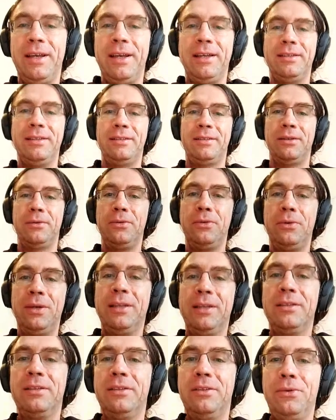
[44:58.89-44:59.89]
and so you
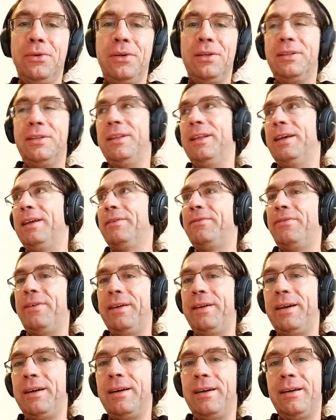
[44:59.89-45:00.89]
can do it like
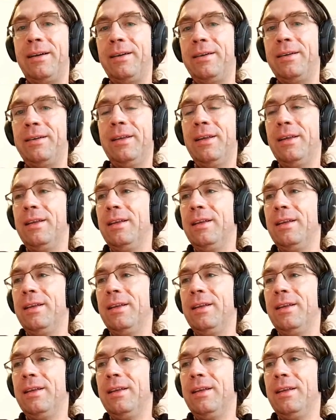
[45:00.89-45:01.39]
via.